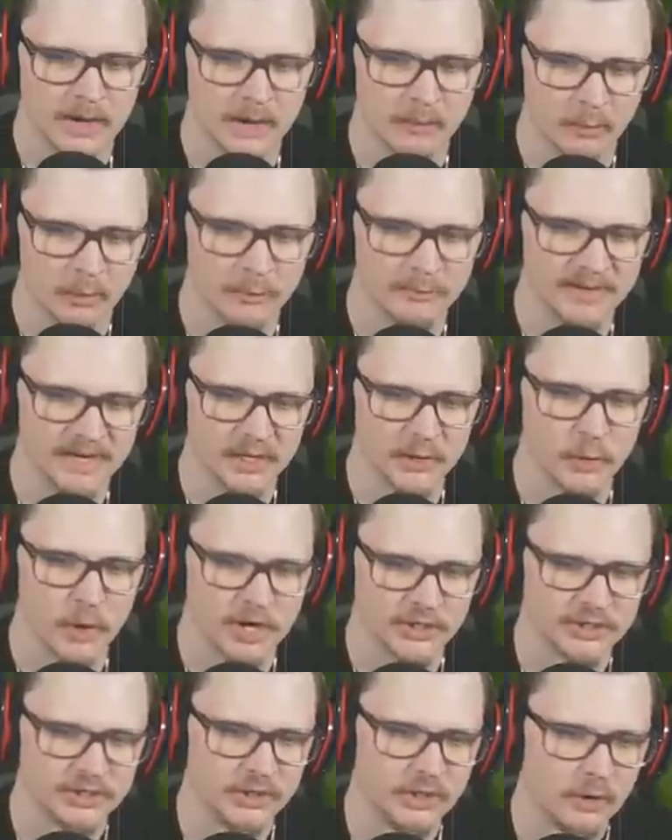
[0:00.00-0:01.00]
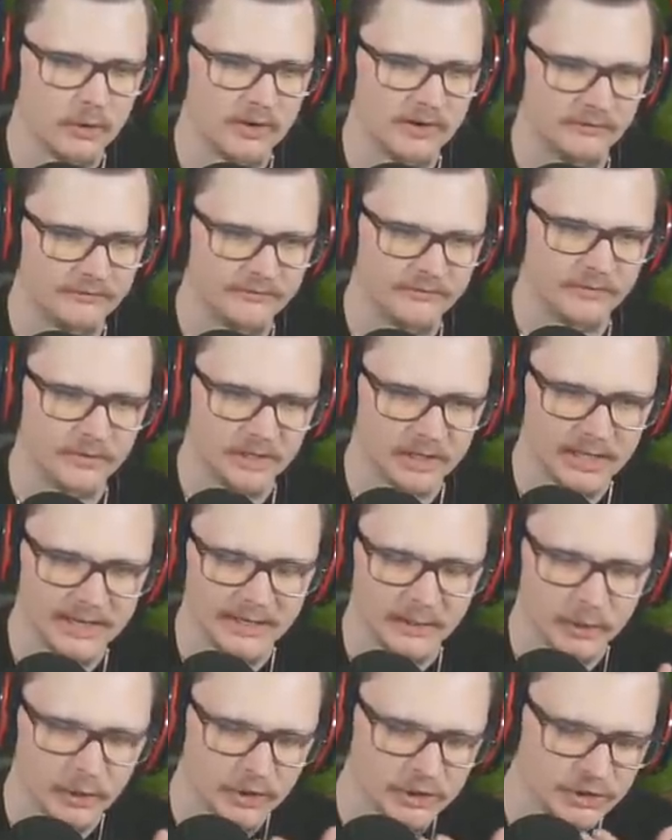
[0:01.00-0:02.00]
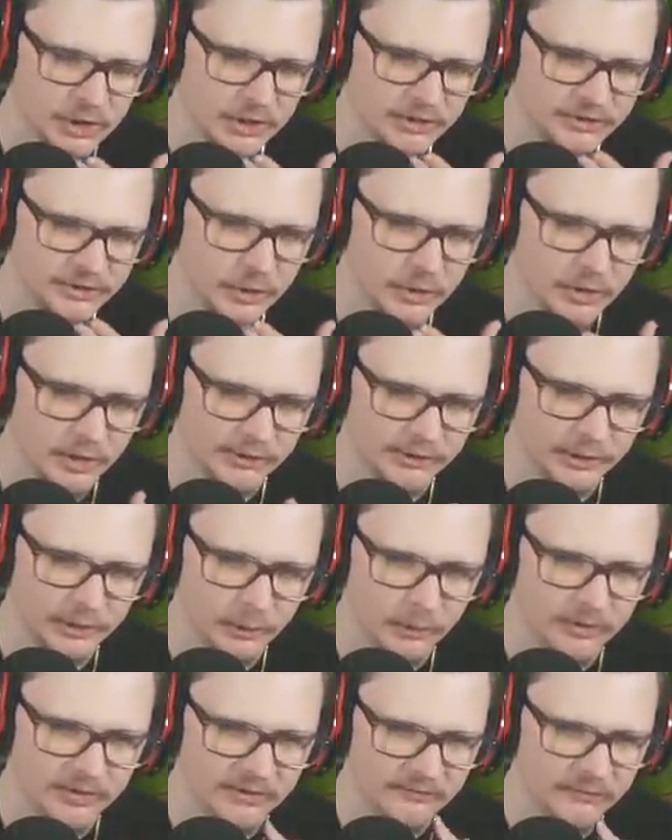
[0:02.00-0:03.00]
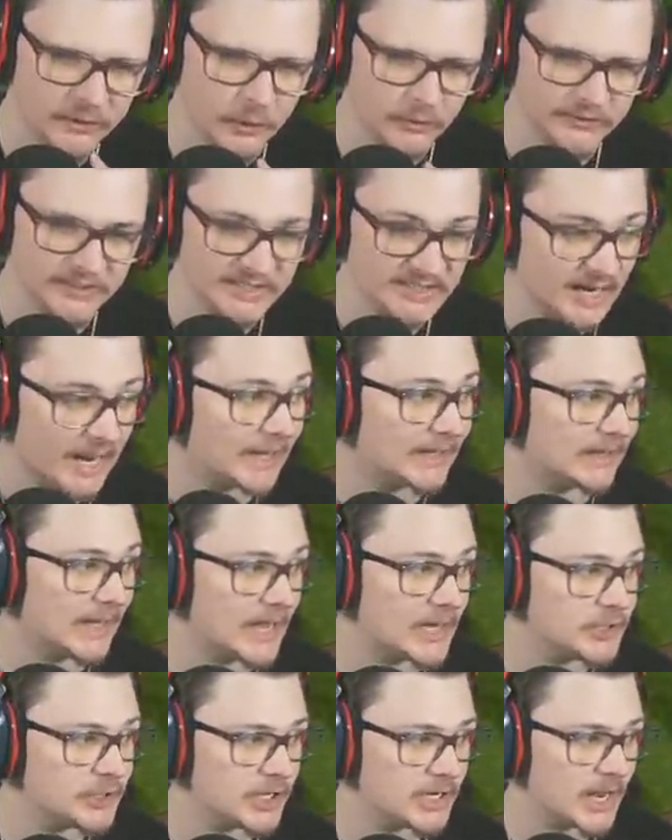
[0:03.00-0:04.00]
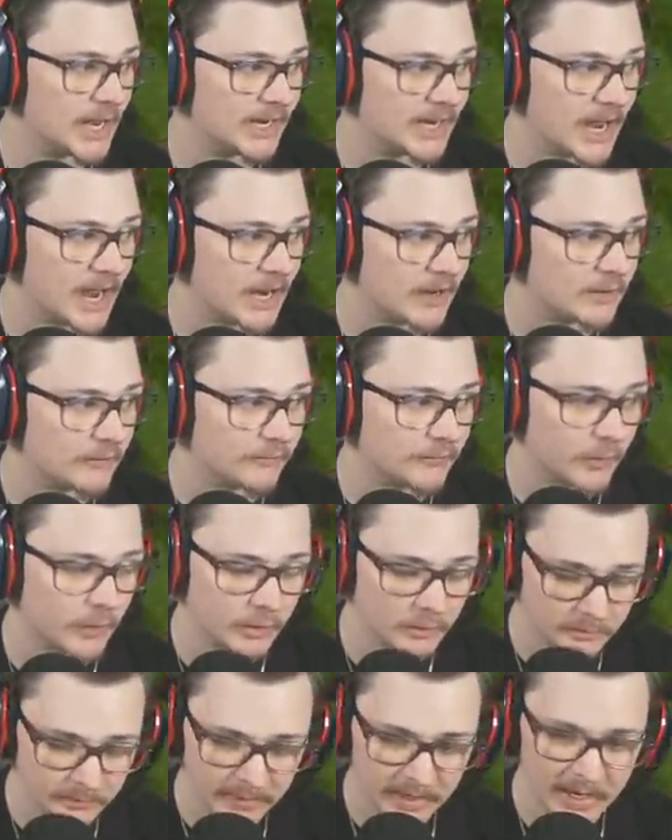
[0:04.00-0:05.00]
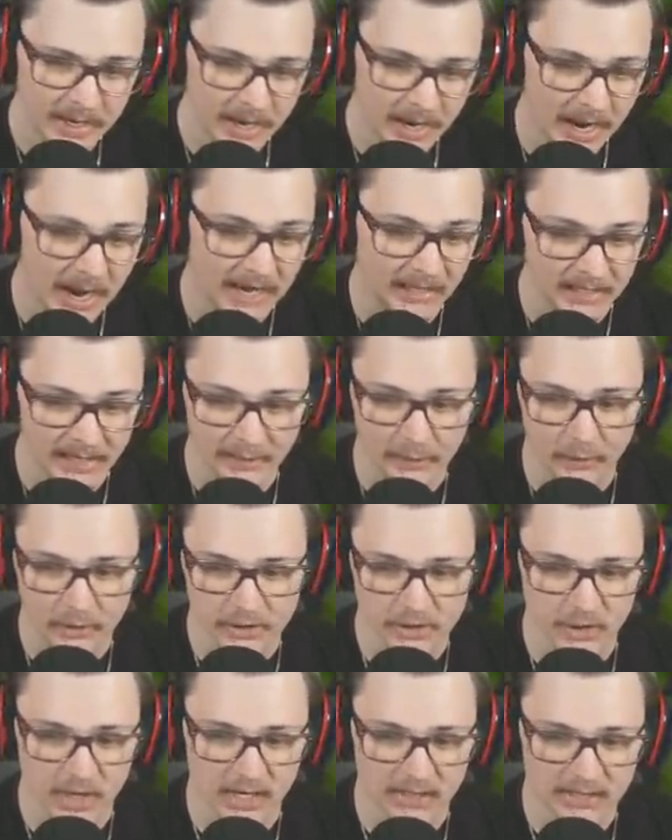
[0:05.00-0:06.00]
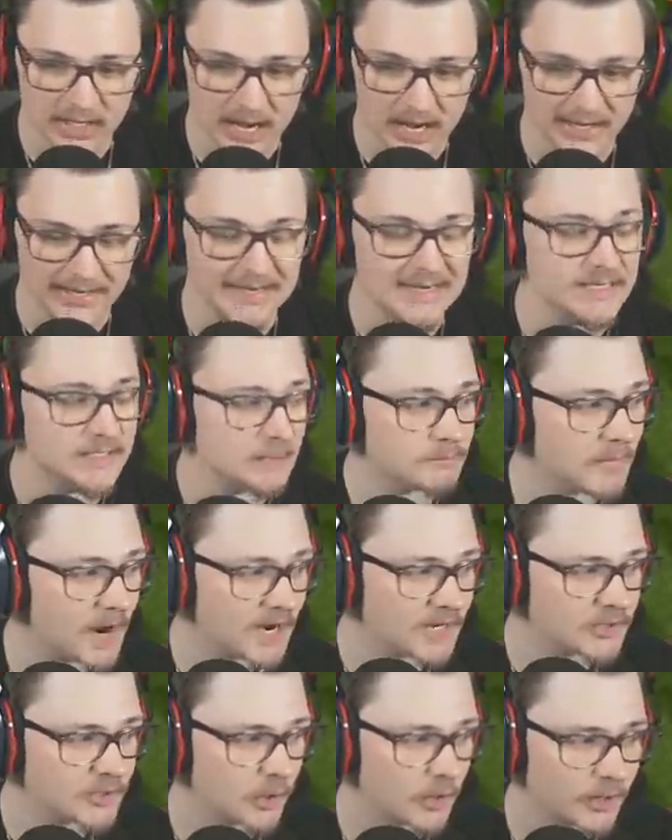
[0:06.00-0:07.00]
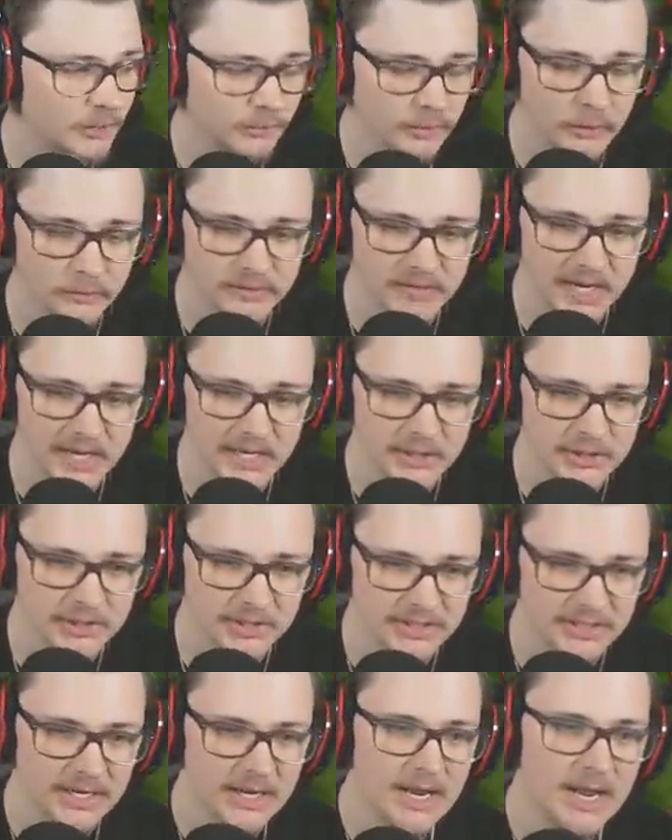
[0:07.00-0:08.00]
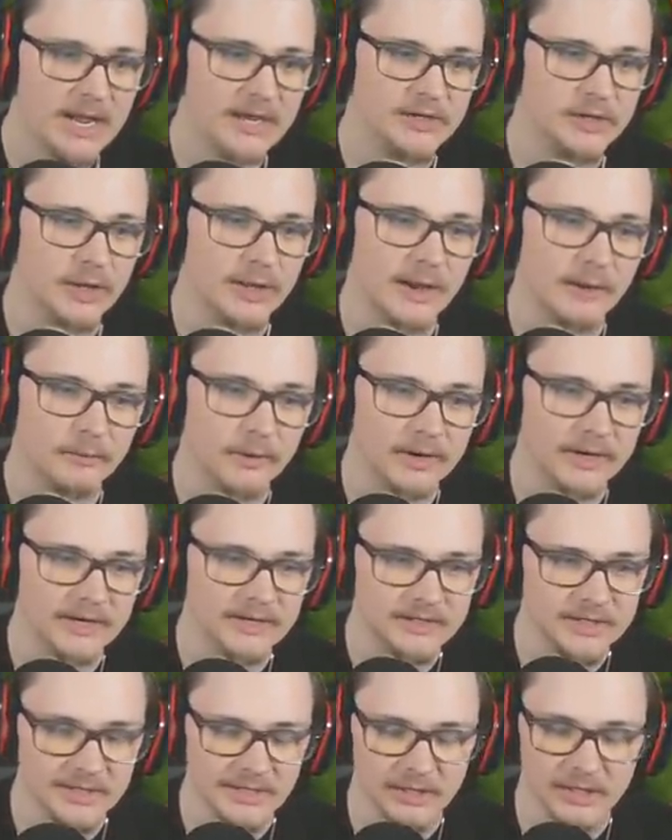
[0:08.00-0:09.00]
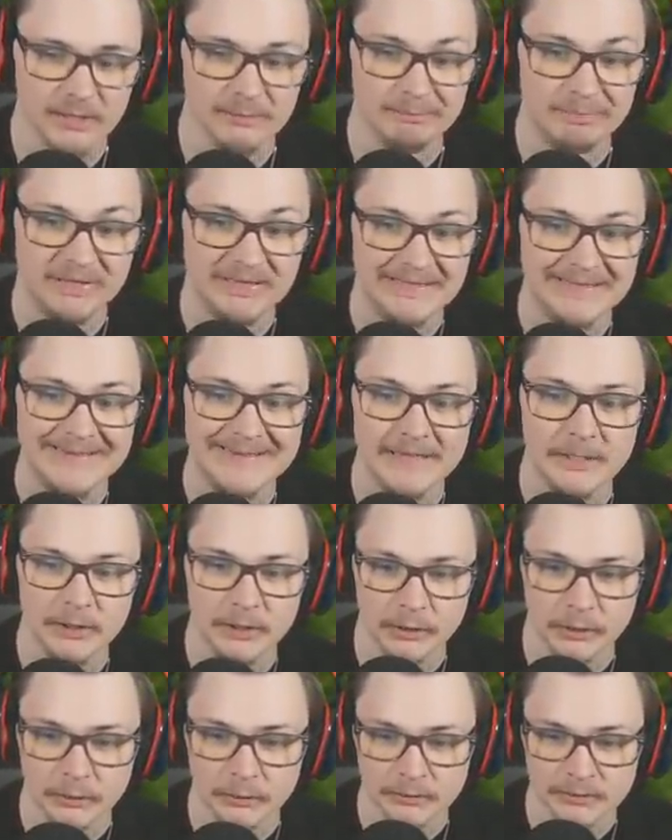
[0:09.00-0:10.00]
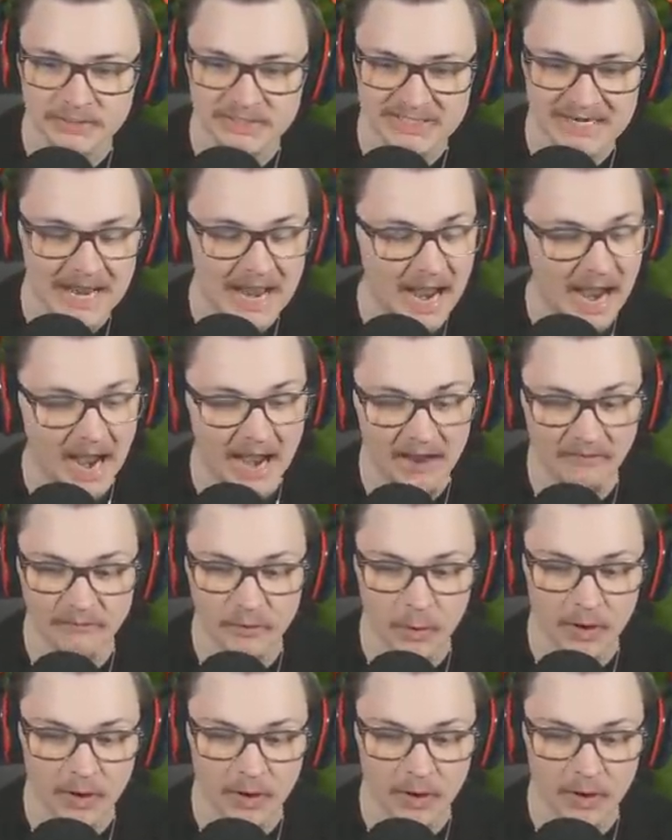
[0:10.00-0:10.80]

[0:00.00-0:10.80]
It will be a question, though, if Clayton Kershaw's good on the lower difficulties. On Legend, I can't confirm. I like Kershaw a lot. He's in my starting rotation. Until I run into the complete goons, I have no